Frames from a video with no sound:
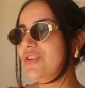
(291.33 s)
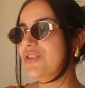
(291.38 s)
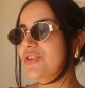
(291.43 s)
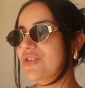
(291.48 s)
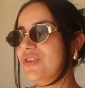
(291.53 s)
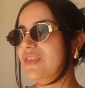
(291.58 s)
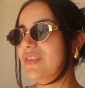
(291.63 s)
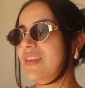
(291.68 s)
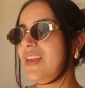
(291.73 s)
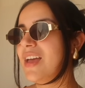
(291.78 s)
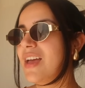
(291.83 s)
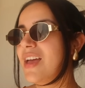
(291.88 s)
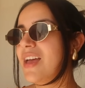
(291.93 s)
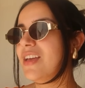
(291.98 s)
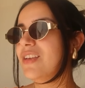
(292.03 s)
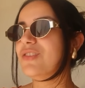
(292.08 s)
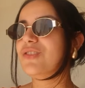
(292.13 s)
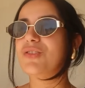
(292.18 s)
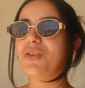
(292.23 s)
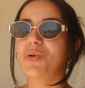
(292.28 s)
It's just
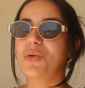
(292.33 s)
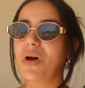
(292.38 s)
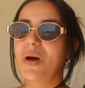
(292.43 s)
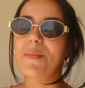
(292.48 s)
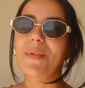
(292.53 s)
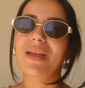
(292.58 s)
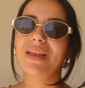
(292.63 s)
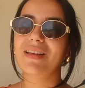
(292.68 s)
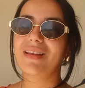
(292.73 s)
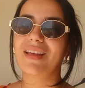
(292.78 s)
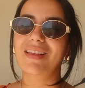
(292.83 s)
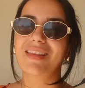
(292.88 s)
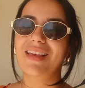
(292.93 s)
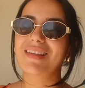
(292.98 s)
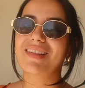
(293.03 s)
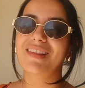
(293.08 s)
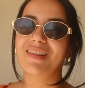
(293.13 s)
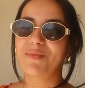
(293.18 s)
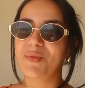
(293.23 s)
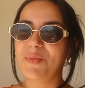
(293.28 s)
so, I mean,
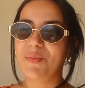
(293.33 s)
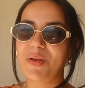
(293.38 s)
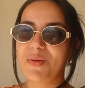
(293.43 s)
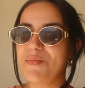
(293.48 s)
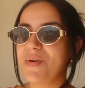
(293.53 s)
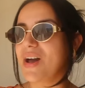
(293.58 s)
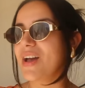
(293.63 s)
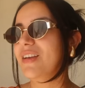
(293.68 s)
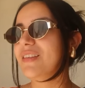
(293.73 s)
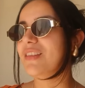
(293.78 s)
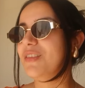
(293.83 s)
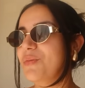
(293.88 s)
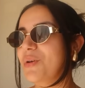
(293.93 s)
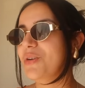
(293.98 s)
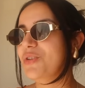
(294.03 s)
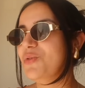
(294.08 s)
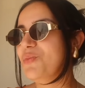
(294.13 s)
this is me being biased as well,